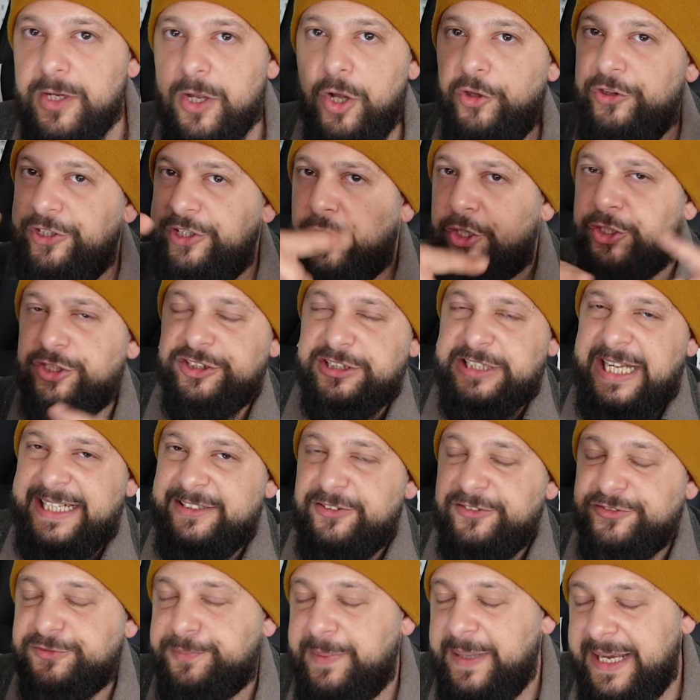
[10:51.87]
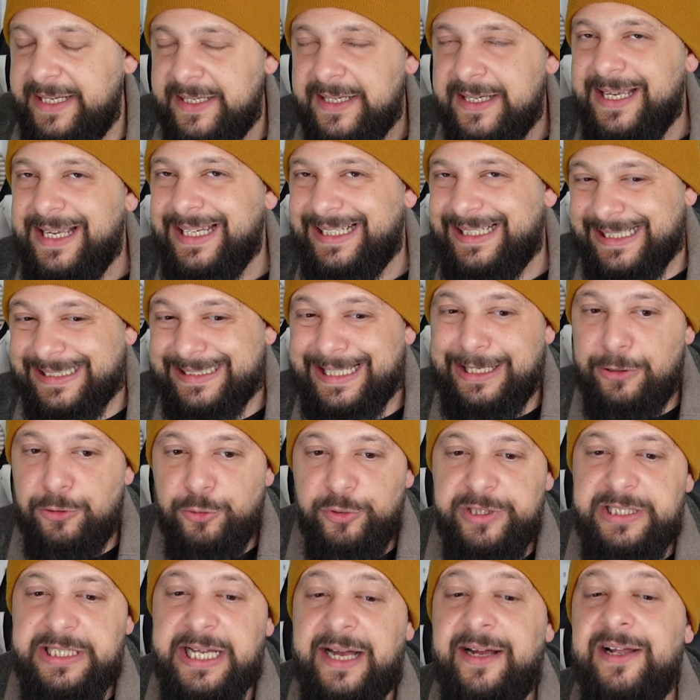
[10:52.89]
On the other side of Spain,
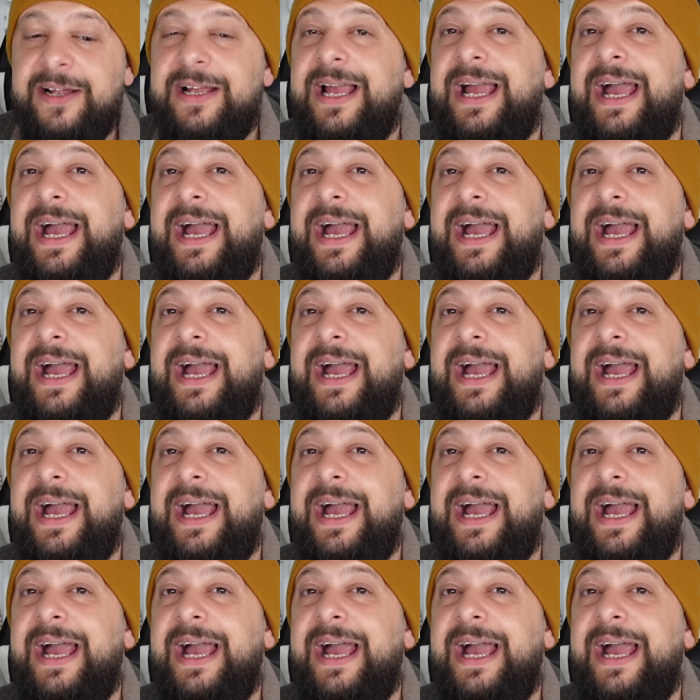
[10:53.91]
Catalunya,